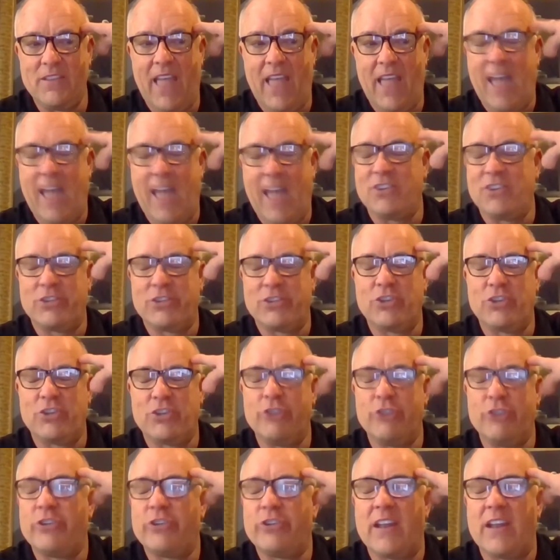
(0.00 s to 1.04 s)
just
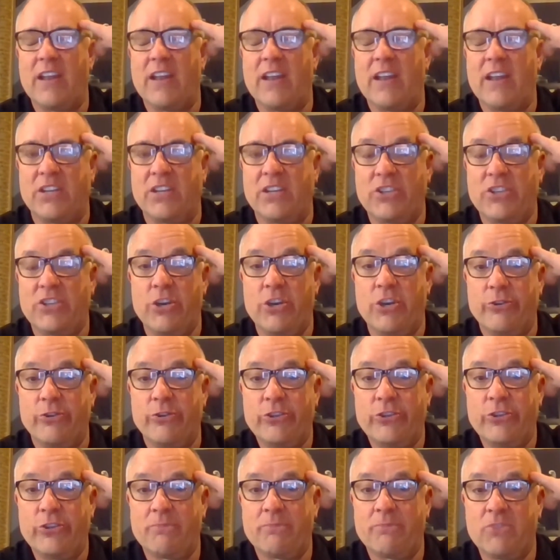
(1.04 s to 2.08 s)
used it as an excuse.
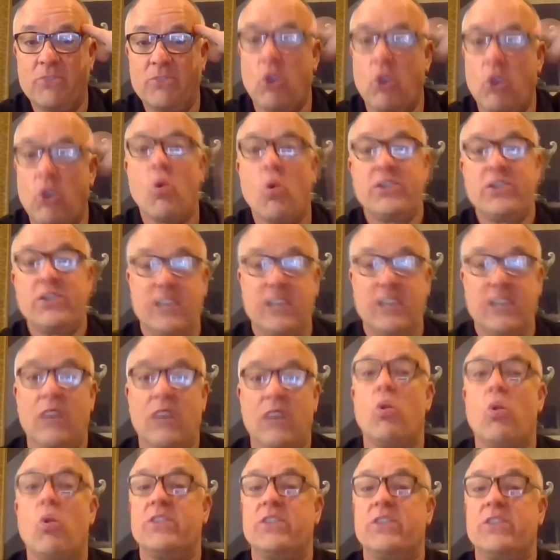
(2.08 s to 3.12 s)
So it
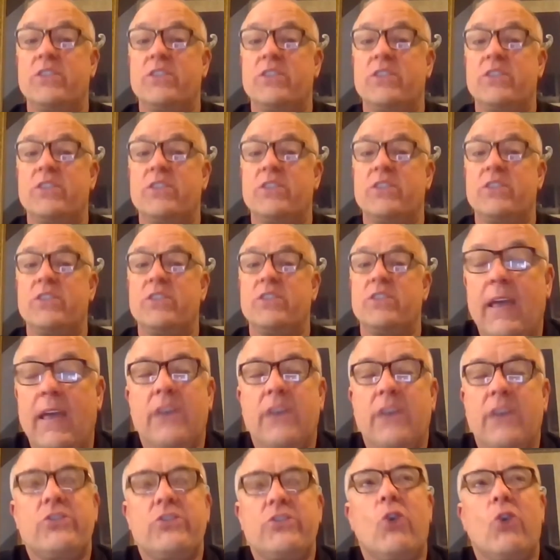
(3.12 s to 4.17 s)
wasn't at all.
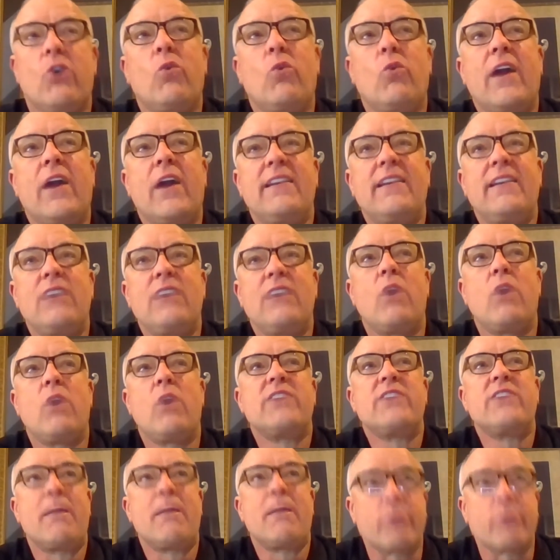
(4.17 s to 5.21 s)
So what I did
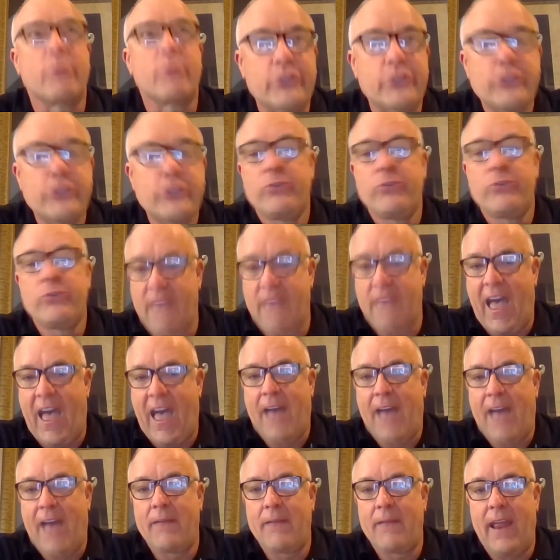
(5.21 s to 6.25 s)
was I pursued
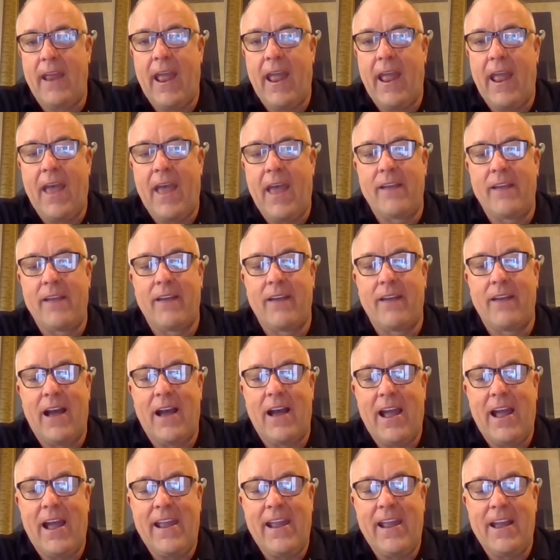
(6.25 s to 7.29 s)
that, and
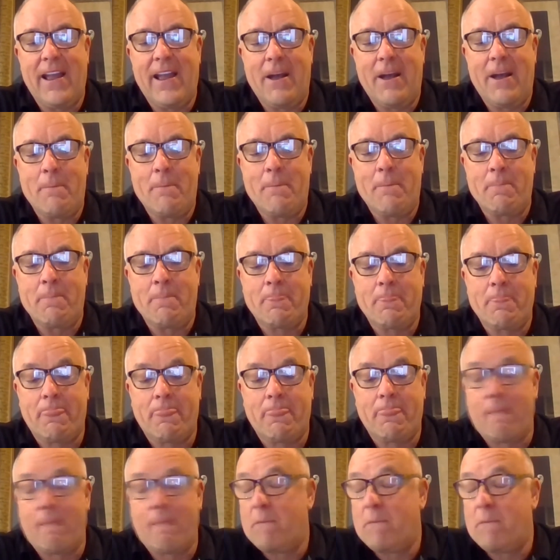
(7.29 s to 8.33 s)
I
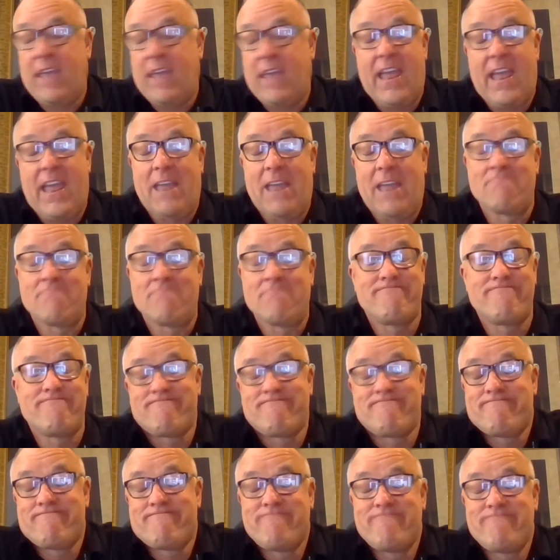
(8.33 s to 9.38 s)
became,
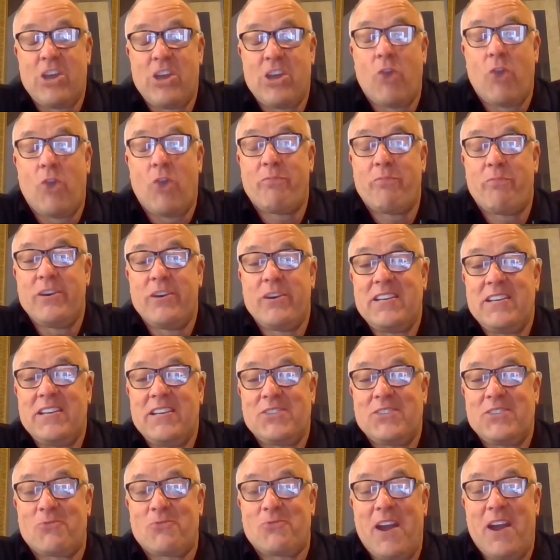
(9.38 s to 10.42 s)
you know, a pretty
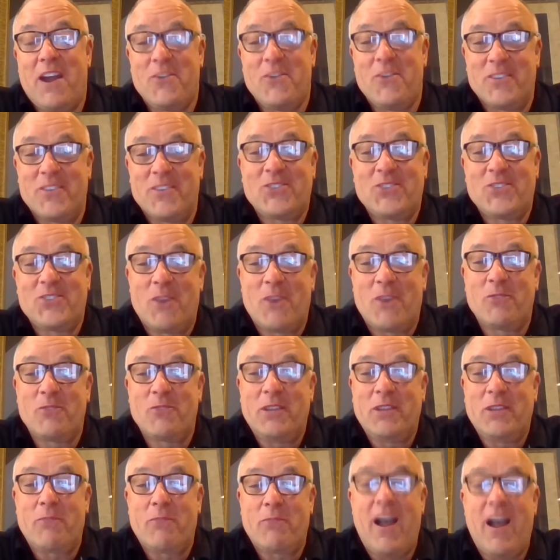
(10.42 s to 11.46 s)
decent writer. And so I'm
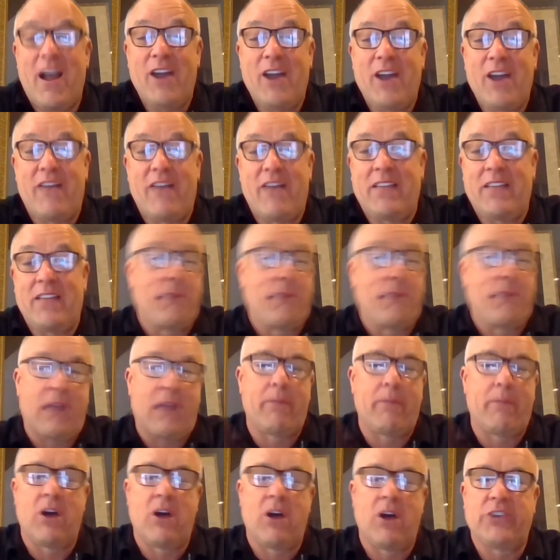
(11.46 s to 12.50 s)
really proud of how,
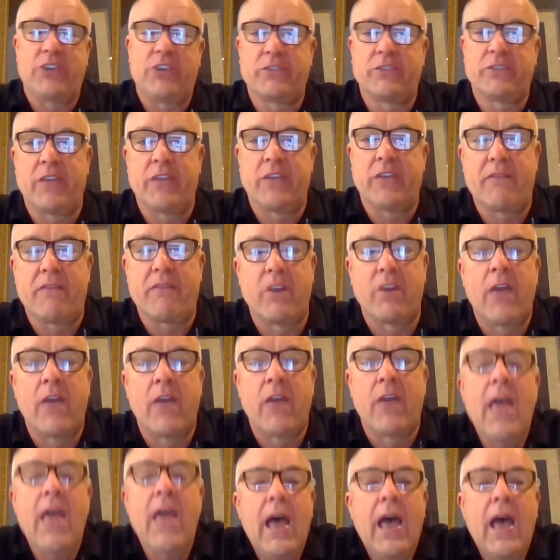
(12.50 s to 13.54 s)
I apologize for that
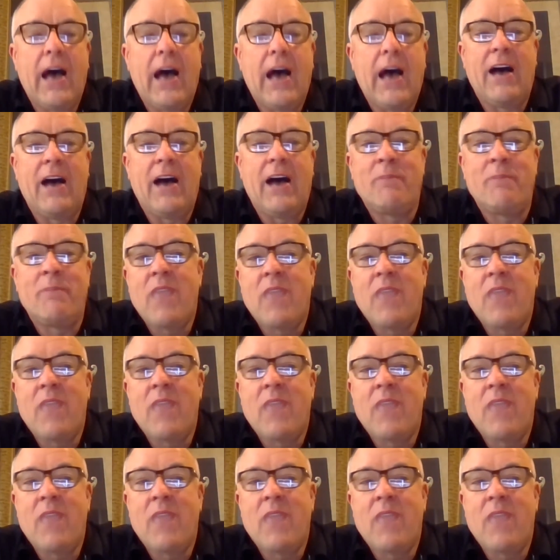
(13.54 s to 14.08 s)
phone.